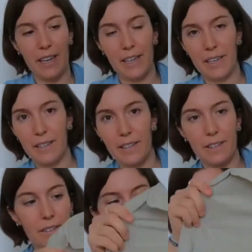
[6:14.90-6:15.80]
a
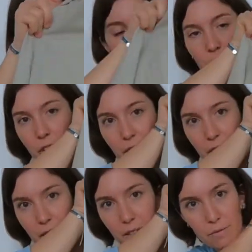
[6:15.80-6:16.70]
sun
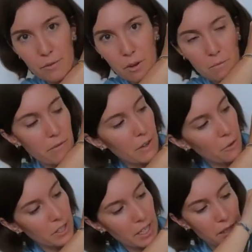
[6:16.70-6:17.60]
shirt that's from
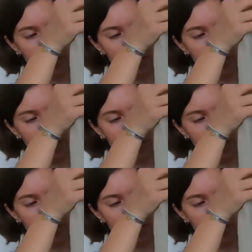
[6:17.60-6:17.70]
VD.